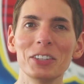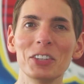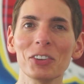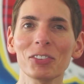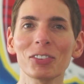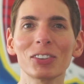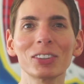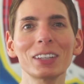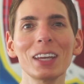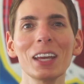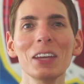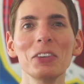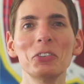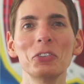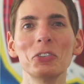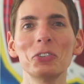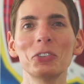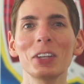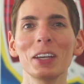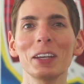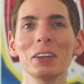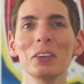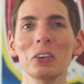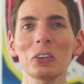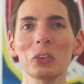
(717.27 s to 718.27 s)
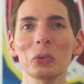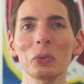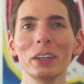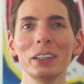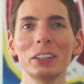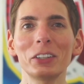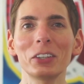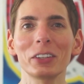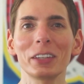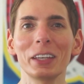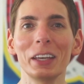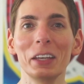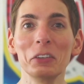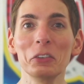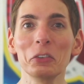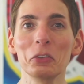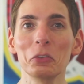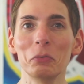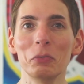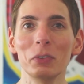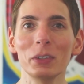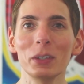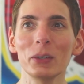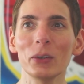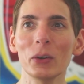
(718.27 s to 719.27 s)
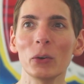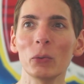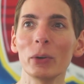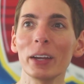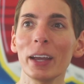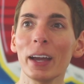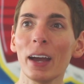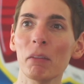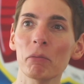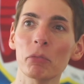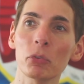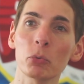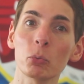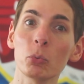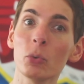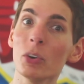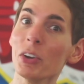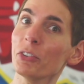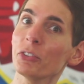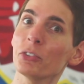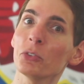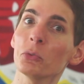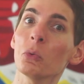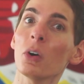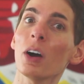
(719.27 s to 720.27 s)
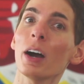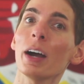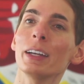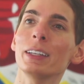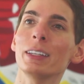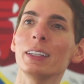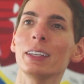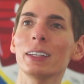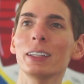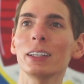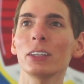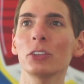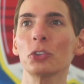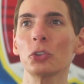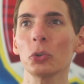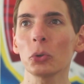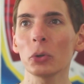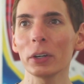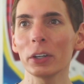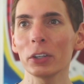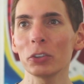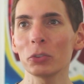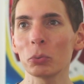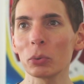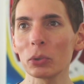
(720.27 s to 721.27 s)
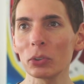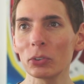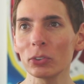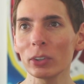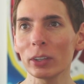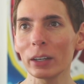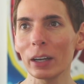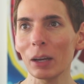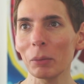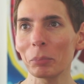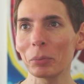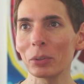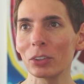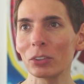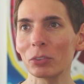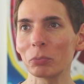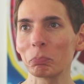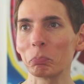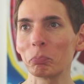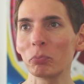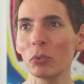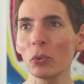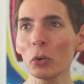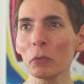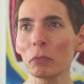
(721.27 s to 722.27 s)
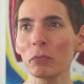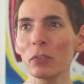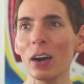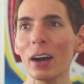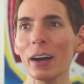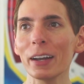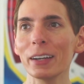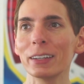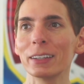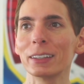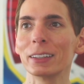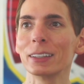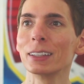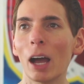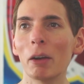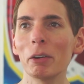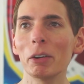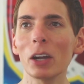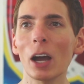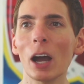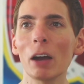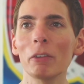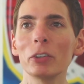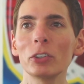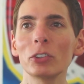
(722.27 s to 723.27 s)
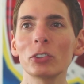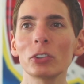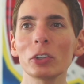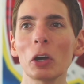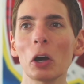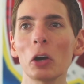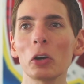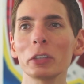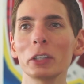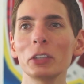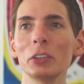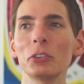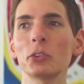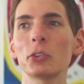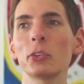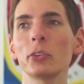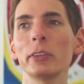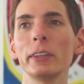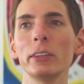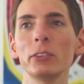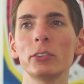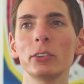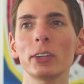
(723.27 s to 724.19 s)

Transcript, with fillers: just in case you stayed all the way till the end of the video, we have the reason why D N S Toys was set up. It's for fun. I mean, obviously all these these